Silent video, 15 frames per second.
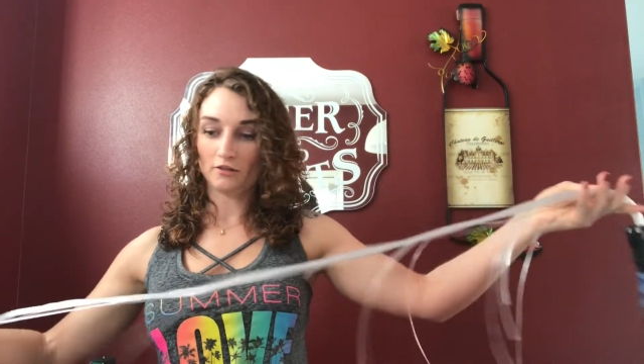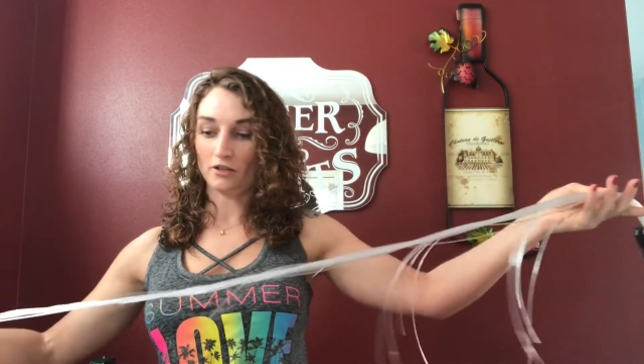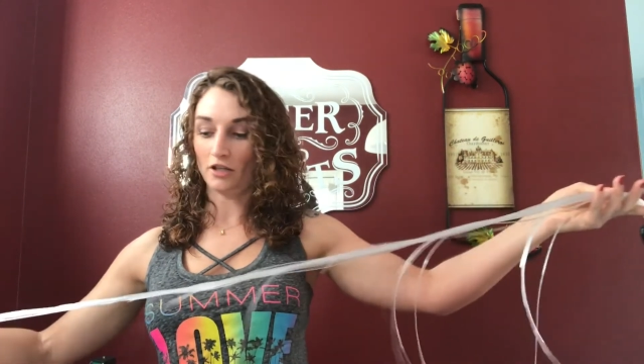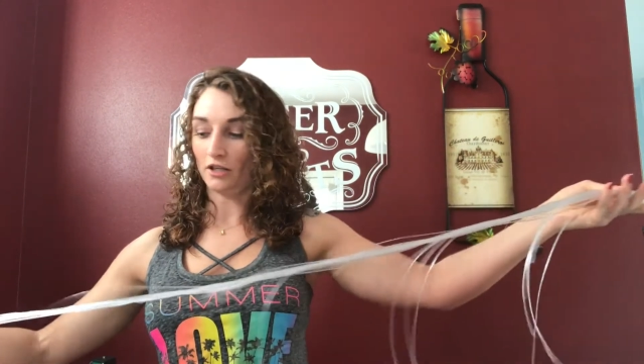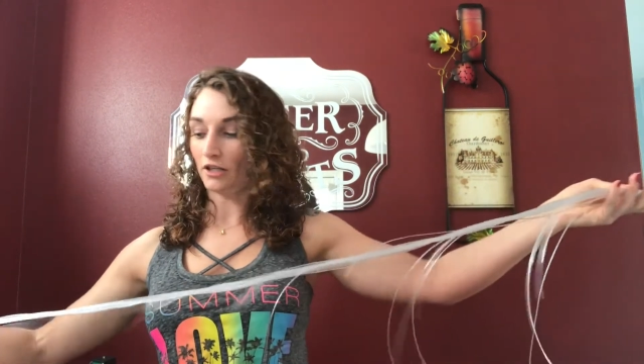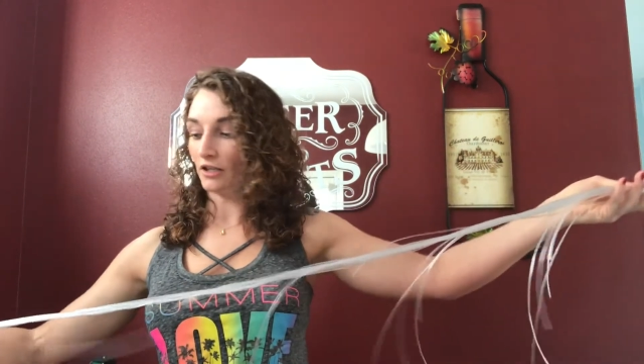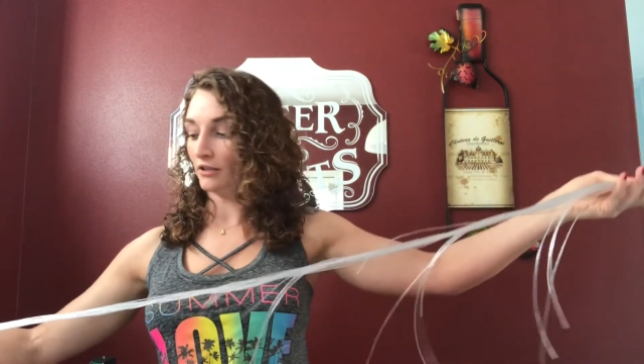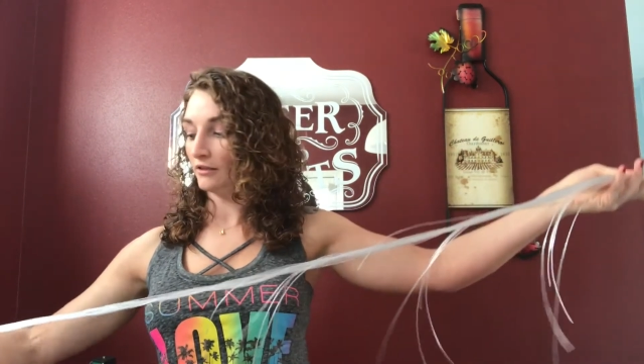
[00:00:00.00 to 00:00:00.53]

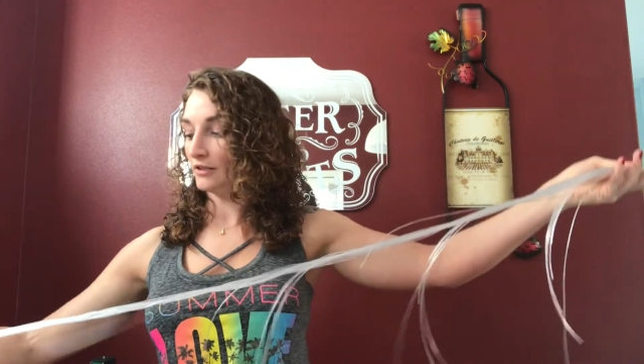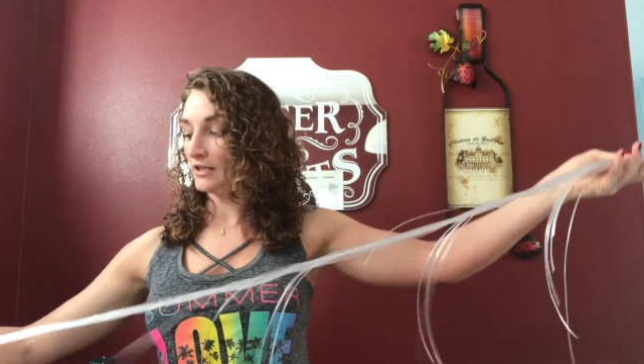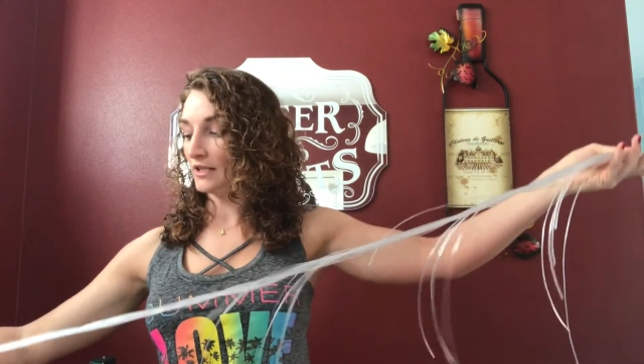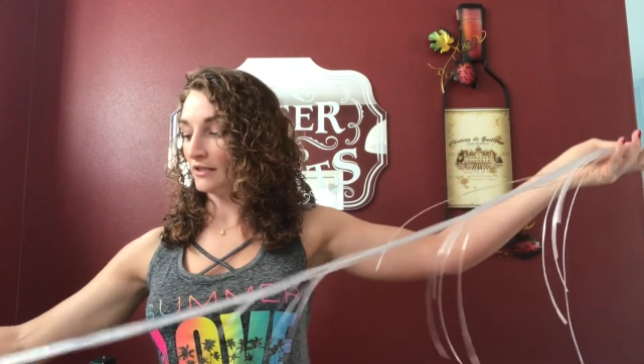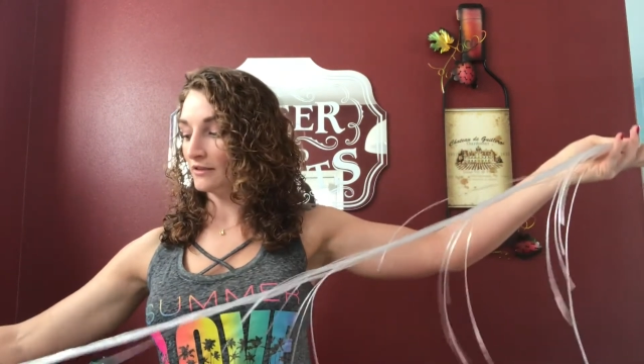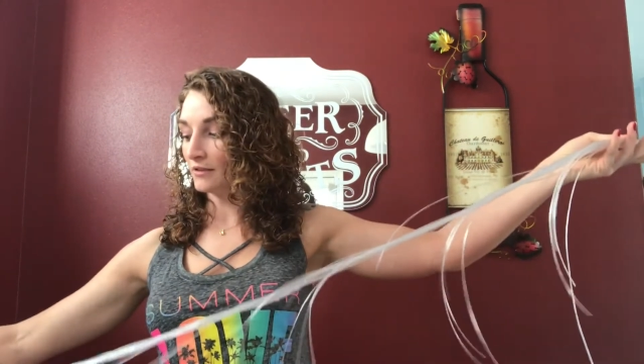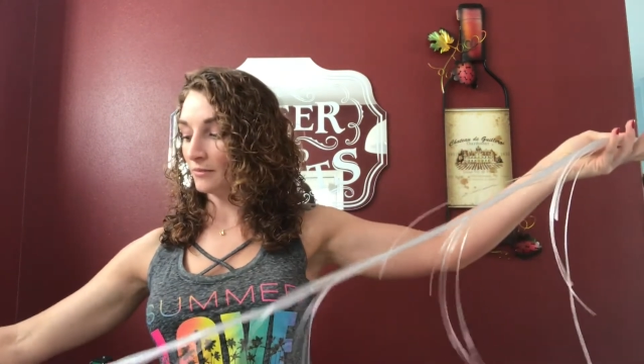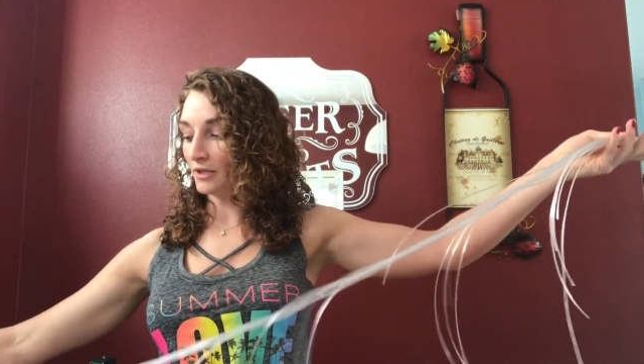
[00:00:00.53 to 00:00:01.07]
gonna
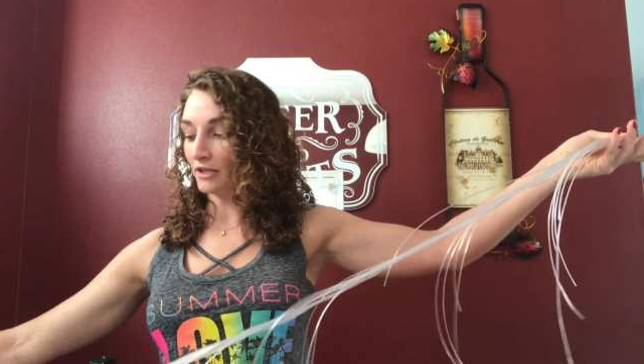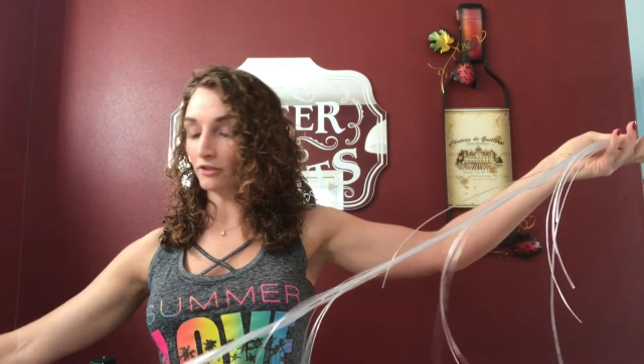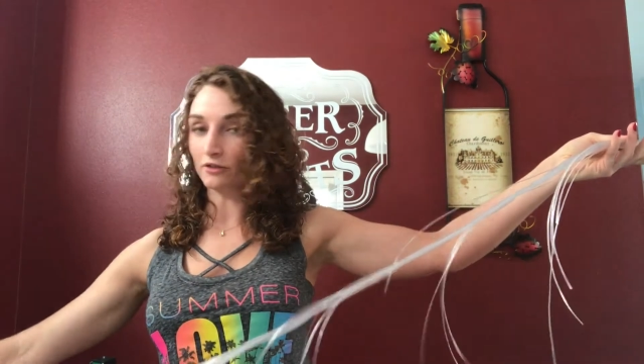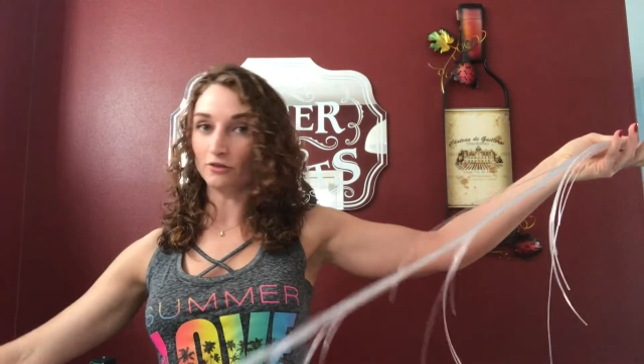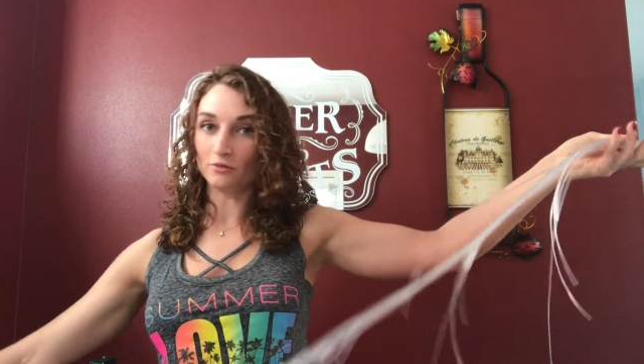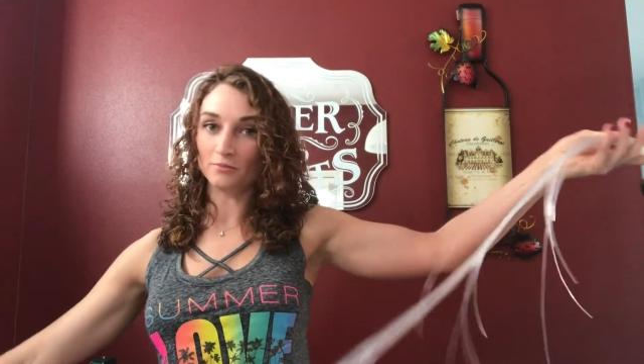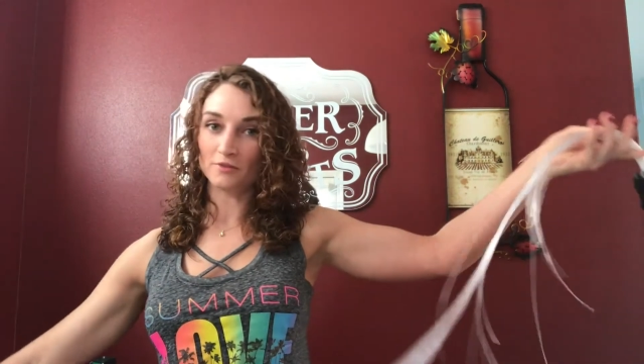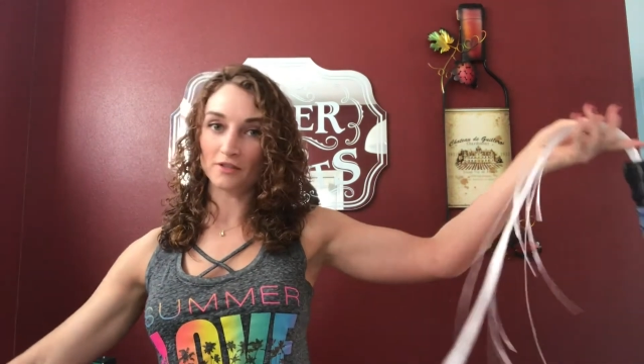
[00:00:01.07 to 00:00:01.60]
need to be
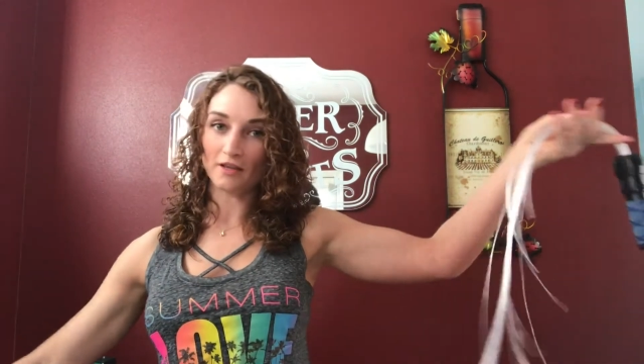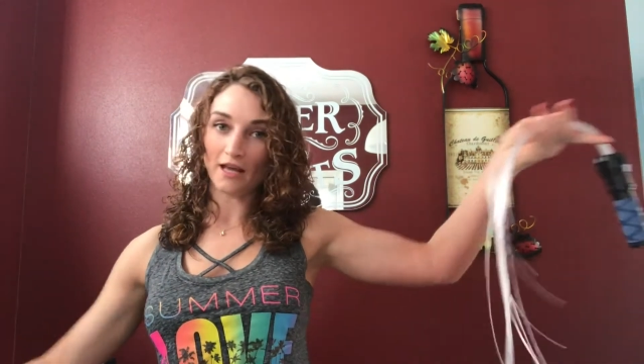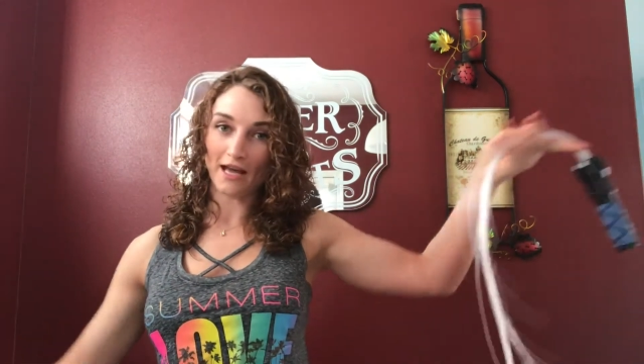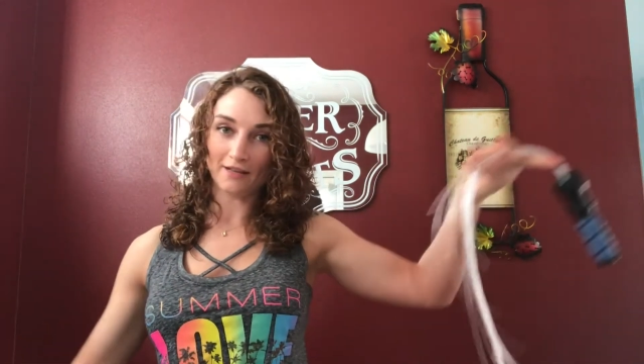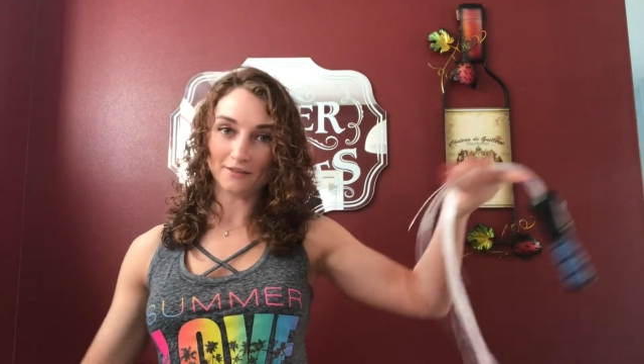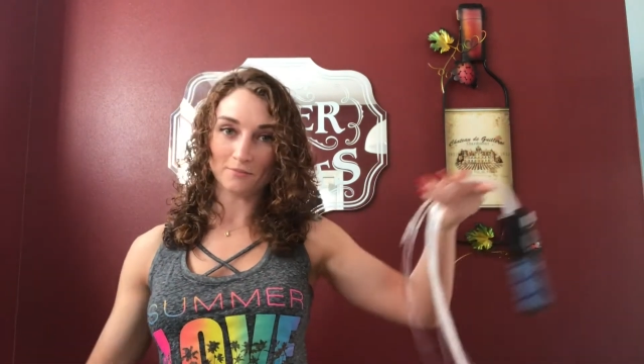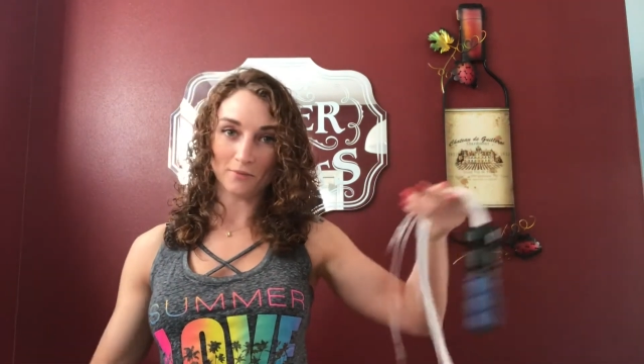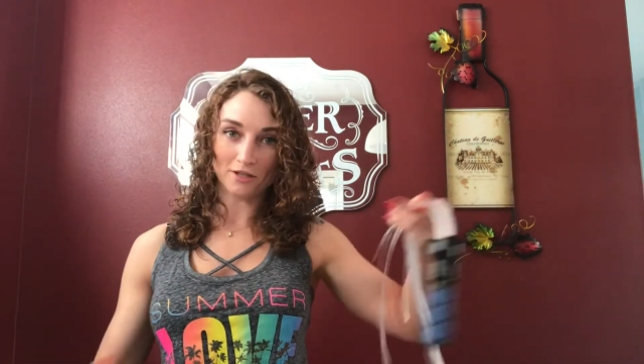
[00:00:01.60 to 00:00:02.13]
lubed
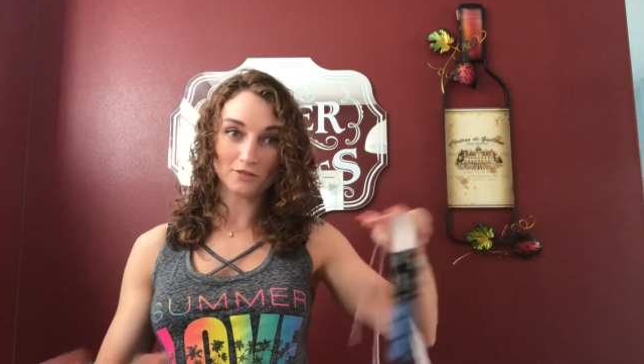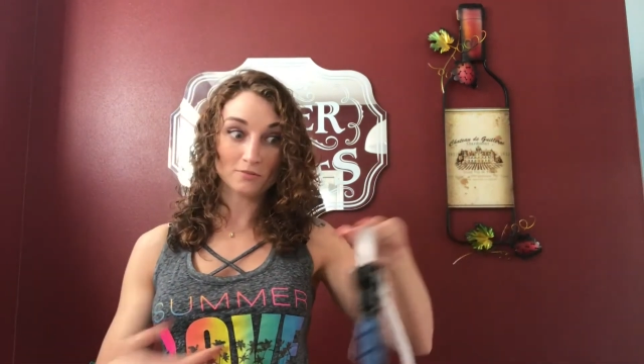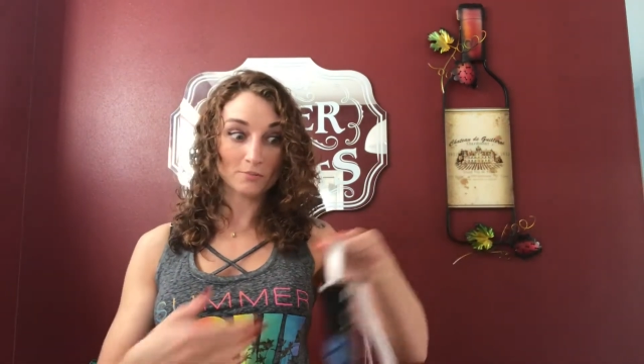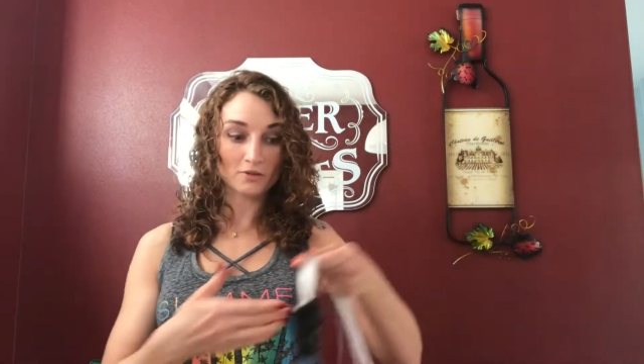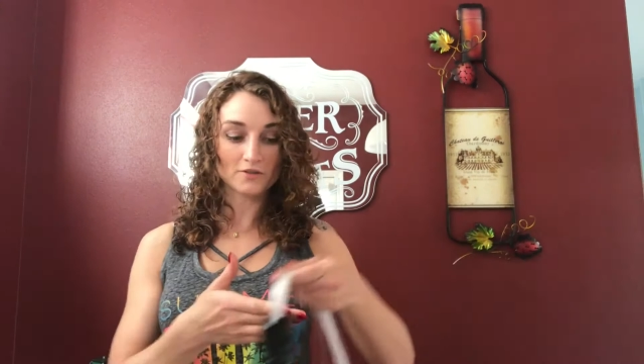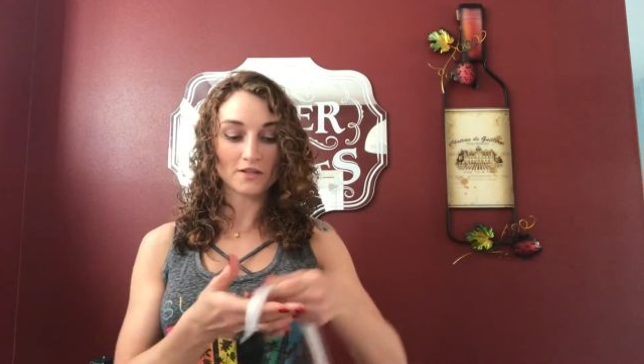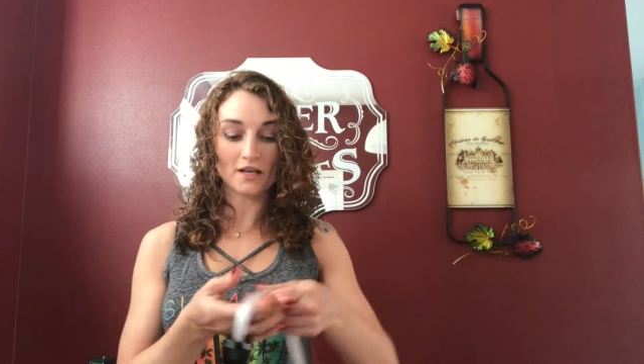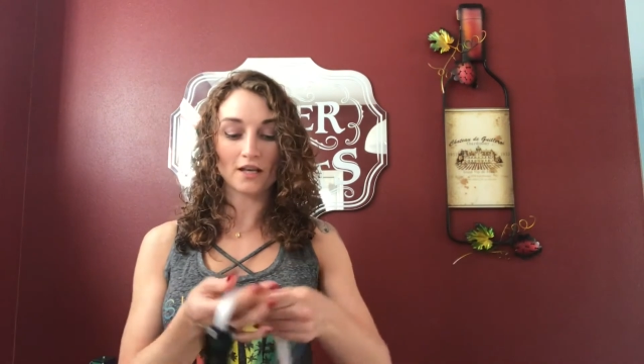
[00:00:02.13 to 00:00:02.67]
as much
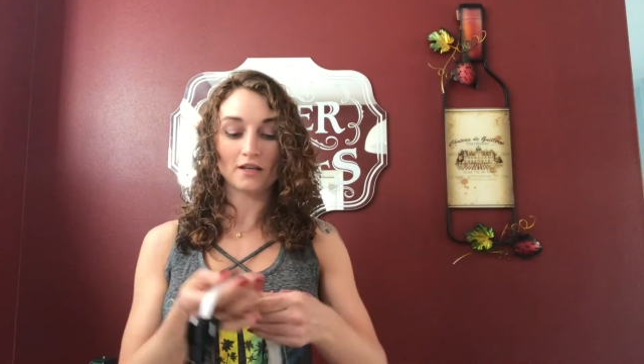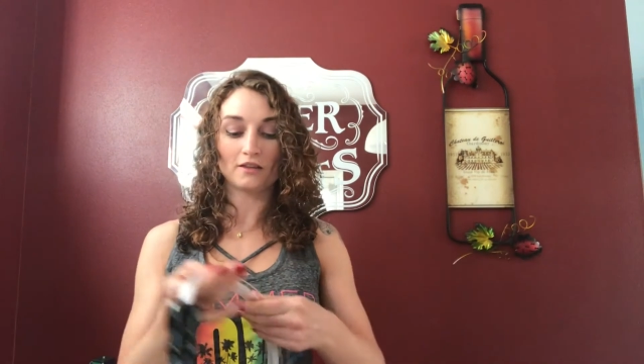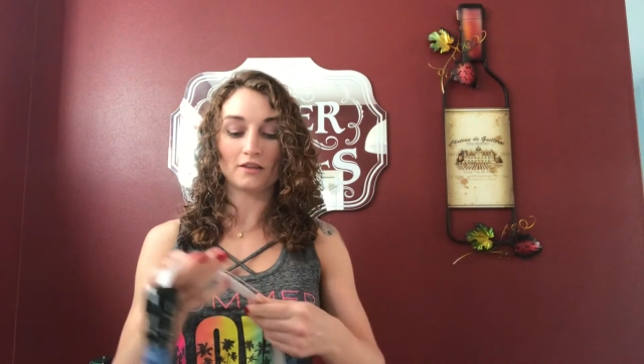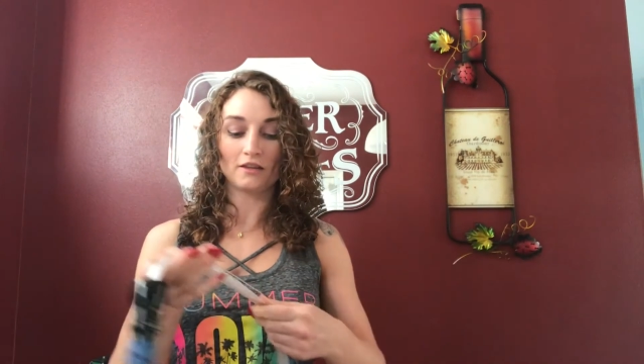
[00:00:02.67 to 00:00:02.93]
per se,